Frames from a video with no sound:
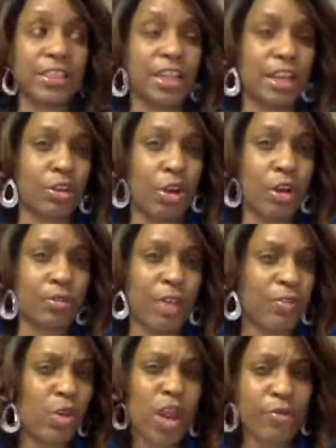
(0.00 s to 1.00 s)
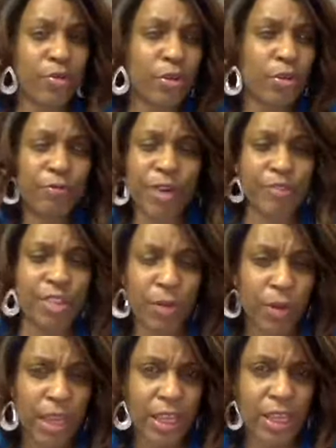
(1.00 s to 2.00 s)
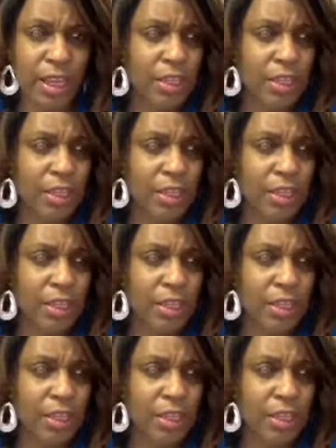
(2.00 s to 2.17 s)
checked off. Have you ever felt that way?